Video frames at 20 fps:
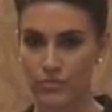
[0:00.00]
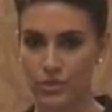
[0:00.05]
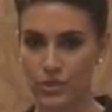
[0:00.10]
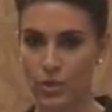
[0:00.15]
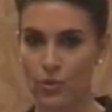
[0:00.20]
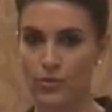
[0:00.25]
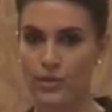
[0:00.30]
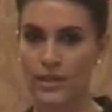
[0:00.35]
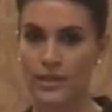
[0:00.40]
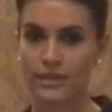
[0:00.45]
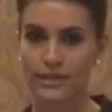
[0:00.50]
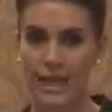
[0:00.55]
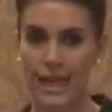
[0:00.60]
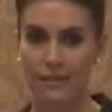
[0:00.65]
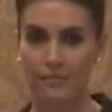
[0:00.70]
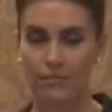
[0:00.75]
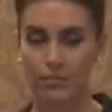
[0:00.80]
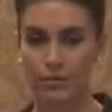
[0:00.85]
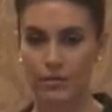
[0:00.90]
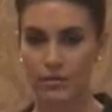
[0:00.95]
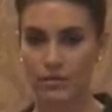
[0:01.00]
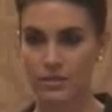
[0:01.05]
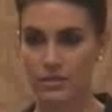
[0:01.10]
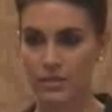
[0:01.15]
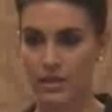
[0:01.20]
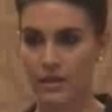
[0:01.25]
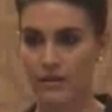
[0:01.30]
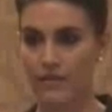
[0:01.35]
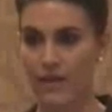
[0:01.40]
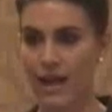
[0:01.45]
show the examples
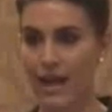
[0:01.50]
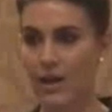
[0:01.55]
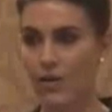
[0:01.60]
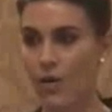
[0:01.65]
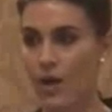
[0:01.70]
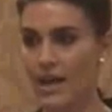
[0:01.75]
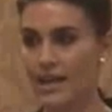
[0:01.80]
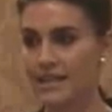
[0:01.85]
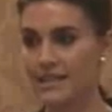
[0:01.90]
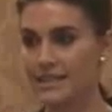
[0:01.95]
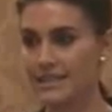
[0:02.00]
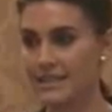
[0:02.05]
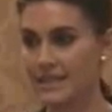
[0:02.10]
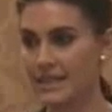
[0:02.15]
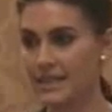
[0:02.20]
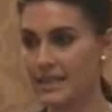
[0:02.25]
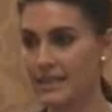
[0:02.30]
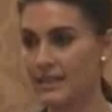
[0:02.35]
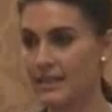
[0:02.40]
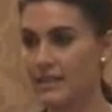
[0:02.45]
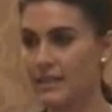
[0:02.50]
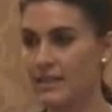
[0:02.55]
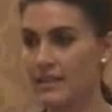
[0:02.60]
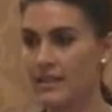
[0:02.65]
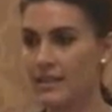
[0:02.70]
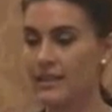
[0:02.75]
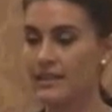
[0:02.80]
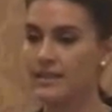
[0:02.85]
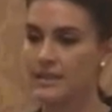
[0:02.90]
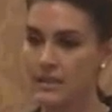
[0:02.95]
of how I see
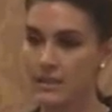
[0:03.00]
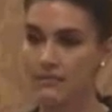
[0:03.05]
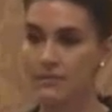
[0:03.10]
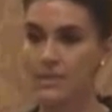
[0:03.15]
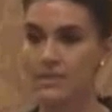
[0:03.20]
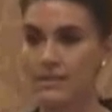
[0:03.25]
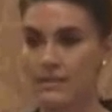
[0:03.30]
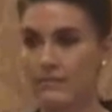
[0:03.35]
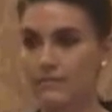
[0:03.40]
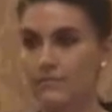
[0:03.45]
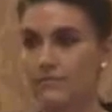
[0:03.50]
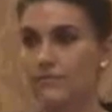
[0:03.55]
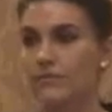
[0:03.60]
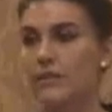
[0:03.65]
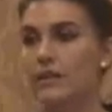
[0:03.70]
Islamism